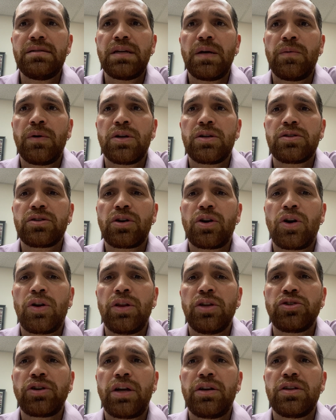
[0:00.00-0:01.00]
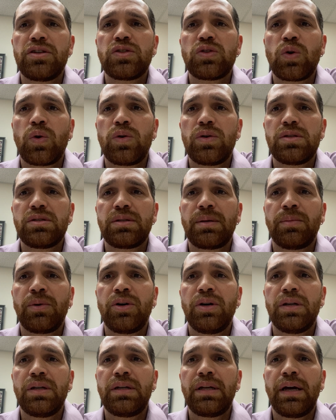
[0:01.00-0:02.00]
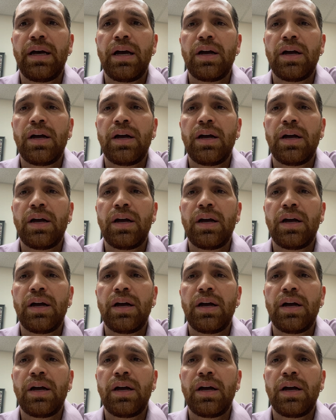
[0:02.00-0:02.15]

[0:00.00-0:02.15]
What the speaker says: and we're currently trying to source some good